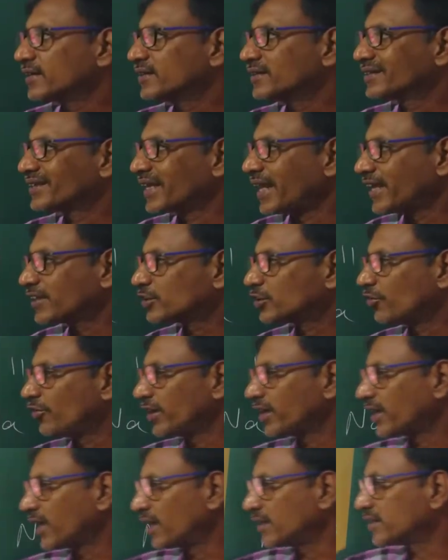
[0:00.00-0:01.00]
next we
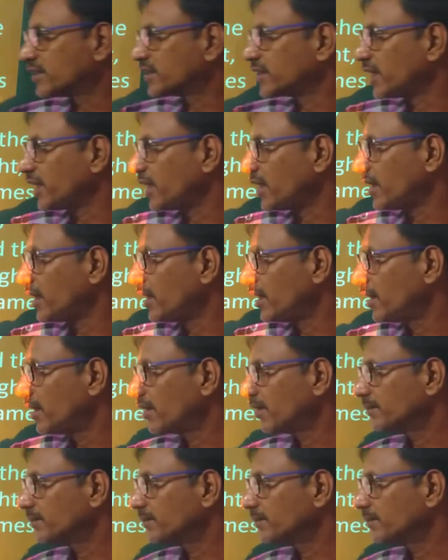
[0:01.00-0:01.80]
can see